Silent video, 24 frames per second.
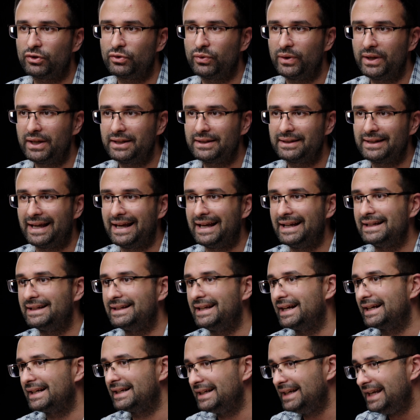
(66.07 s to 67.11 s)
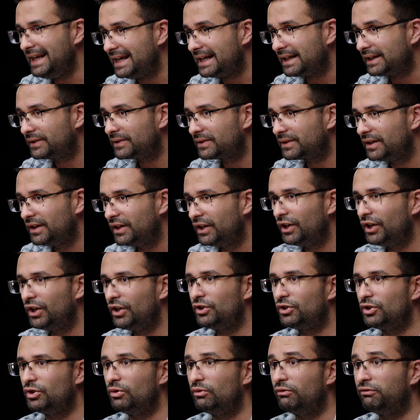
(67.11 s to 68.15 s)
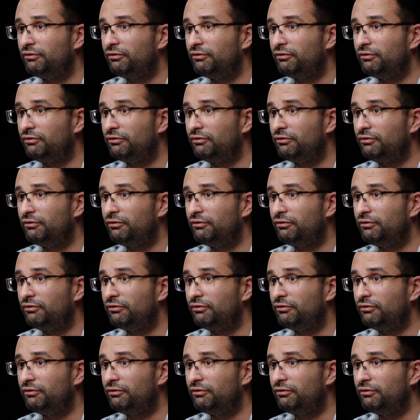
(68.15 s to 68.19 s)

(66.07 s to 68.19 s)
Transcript: tricks, and techniques to